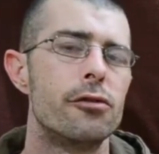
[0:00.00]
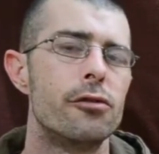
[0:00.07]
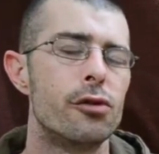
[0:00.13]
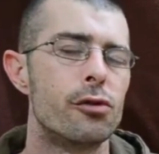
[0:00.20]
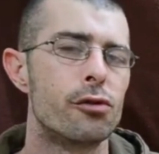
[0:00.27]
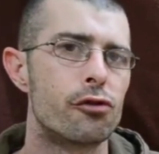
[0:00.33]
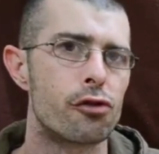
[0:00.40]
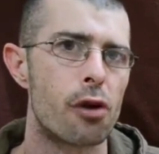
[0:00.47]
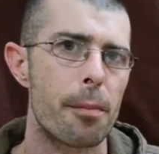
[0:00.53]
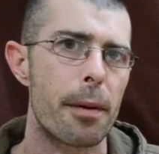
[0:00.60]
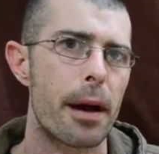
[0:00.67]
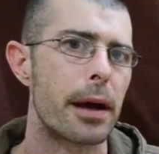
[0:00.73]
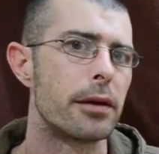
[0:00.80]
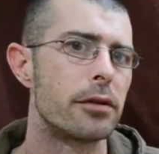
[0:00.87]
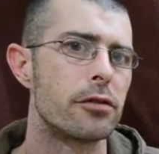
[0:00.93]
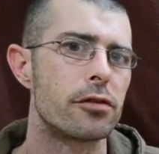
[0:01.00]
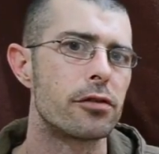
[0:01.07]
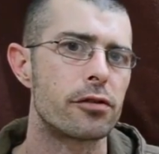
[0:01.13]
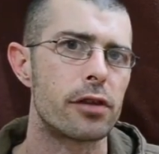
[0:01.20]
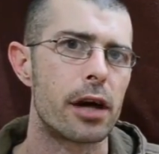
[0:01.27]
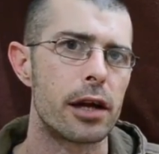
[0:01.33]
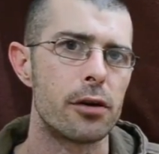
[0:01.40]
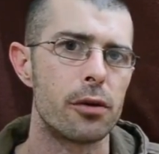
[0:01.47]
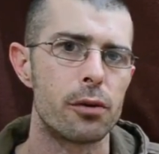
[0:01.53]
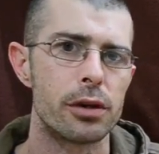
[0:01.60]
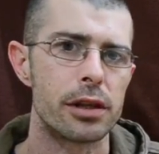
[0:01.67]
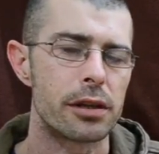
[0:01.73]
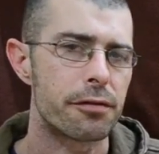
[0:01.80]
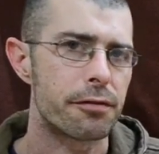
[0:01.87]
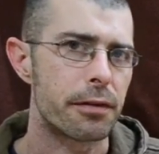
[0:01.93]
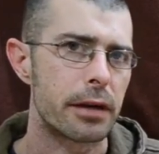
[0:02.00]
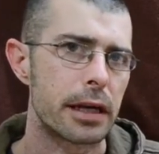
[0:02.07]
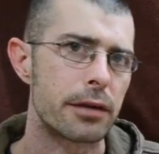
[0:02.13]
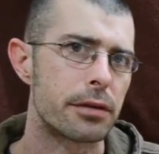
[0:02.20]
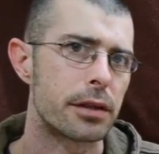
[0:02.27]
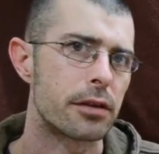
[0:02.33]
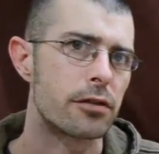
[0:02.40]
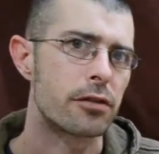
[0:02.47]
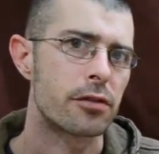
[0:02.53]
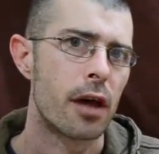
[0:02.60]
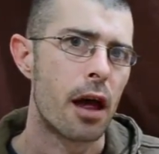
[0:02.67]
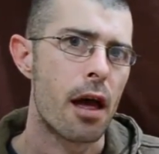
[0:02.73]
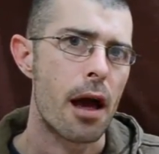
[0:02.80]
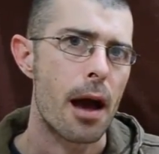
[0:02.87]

no dropouts, no interference,